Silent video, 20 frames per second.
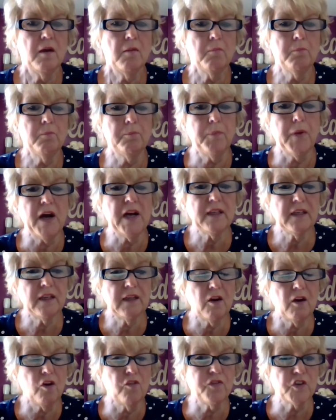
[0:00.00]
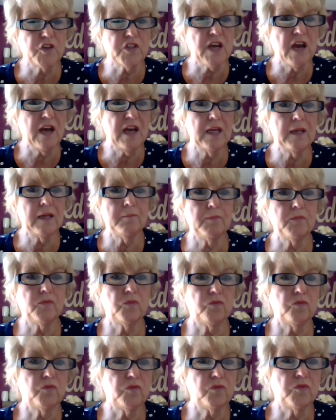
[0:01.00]
But over time,
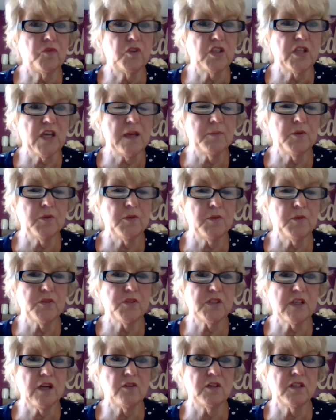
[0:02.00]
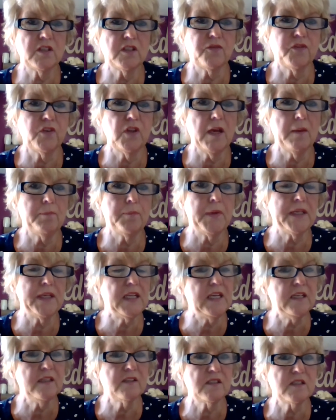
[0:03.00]
the table started to flip and
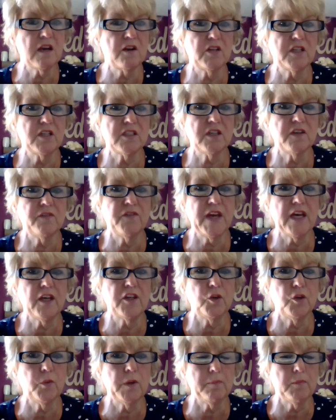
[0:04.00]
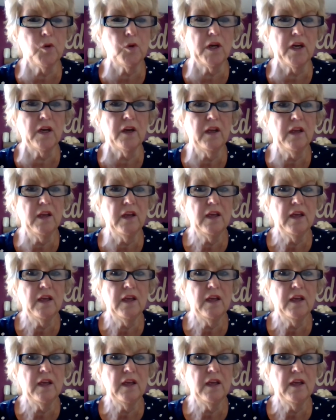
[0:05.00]
he started to value it more.